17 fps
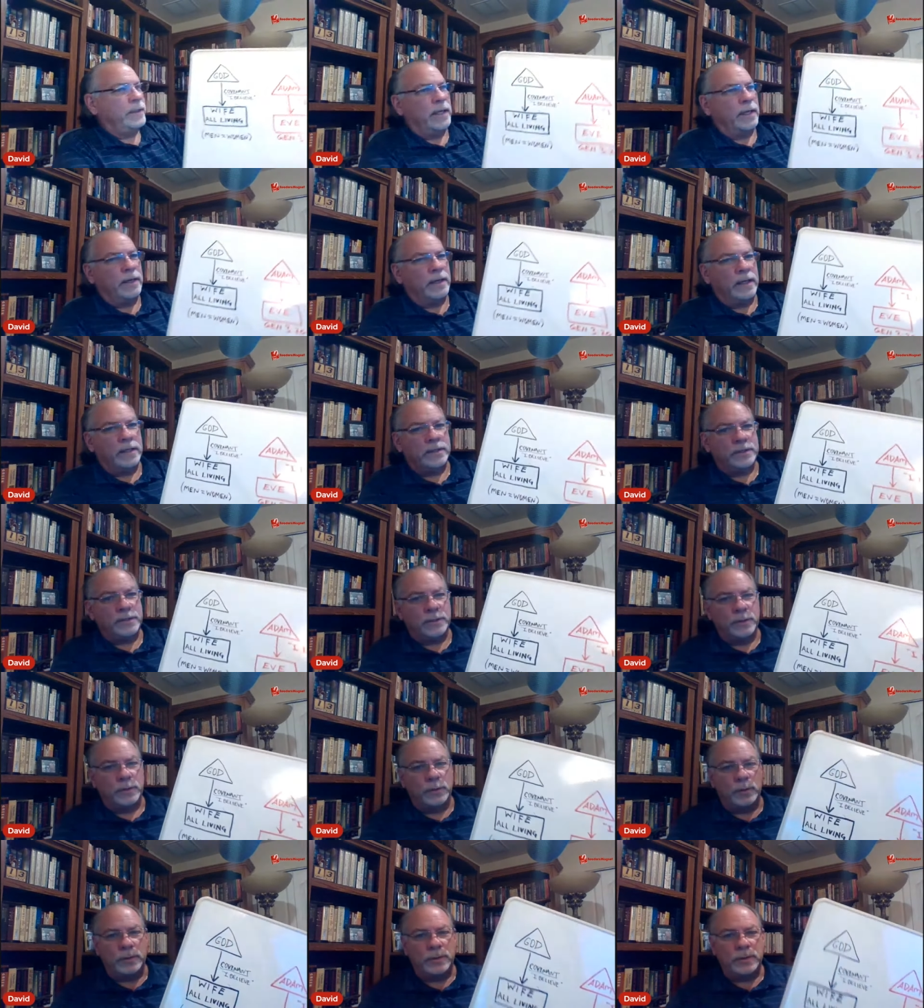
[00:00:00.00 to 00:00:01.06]
get
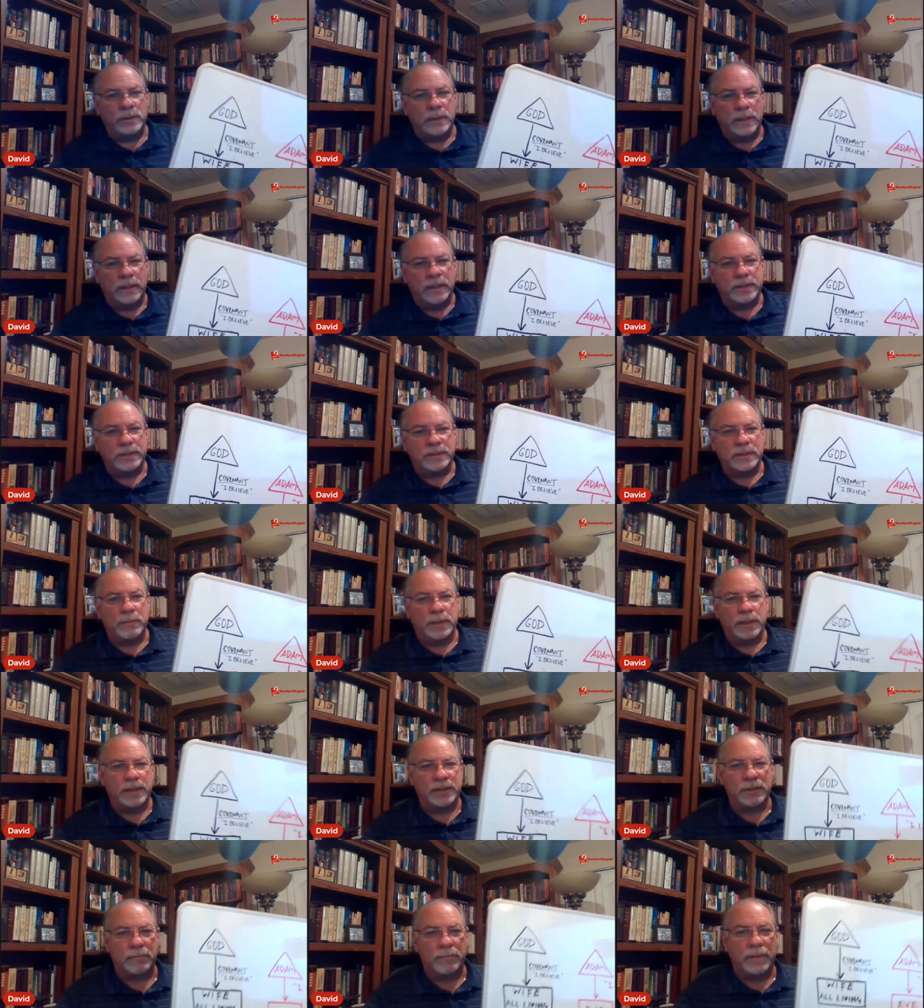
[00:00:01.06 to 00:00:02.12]
into uh,
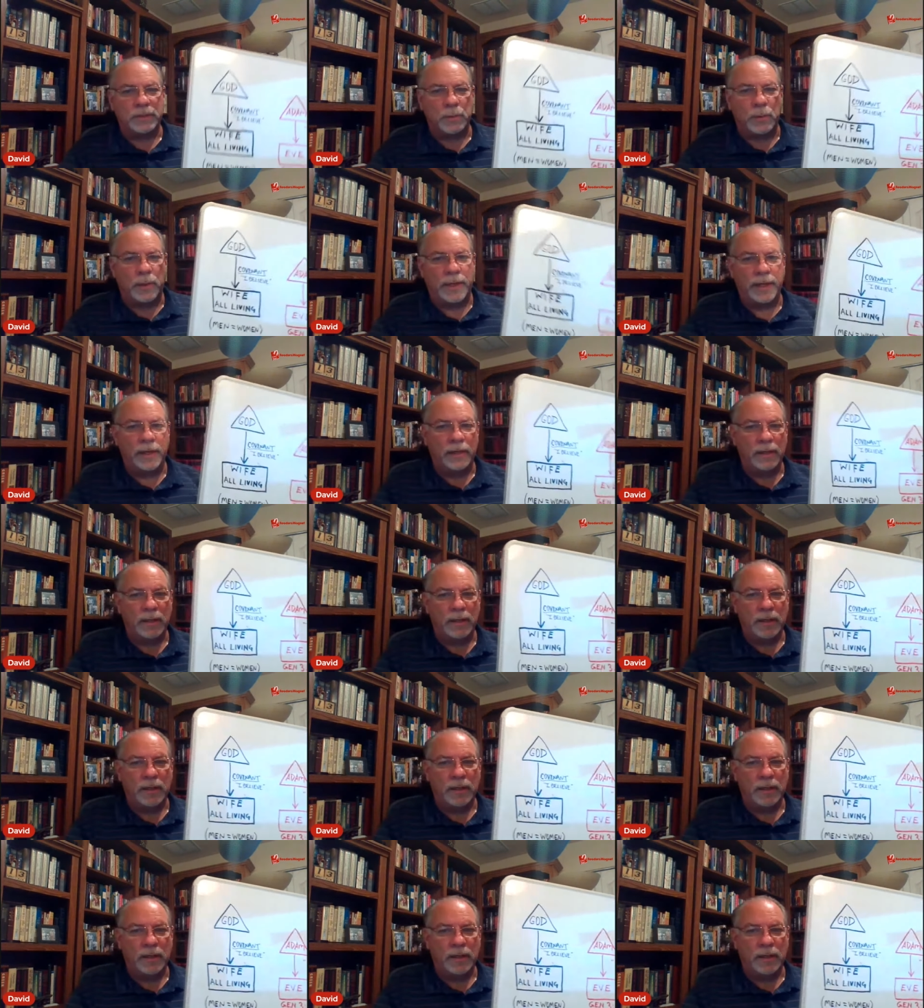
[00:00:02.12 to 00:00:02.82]
symbolism this way.